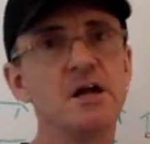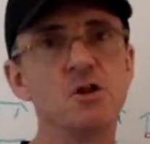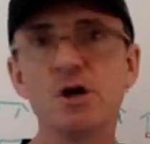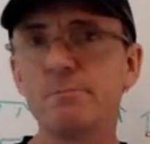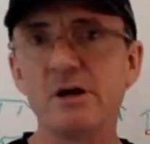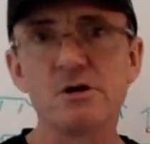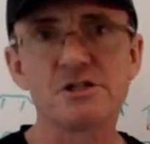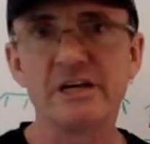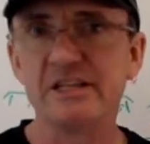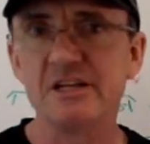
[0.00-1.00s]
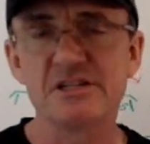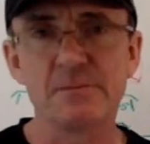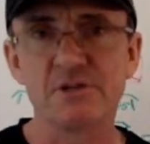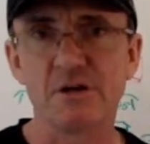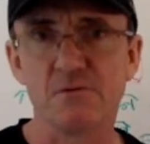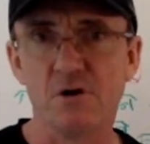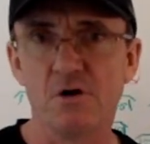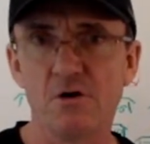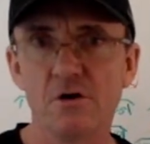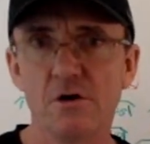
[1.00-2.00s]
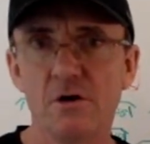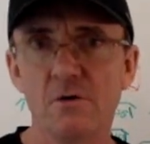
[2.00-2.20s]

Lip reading: Not because I did something wrong.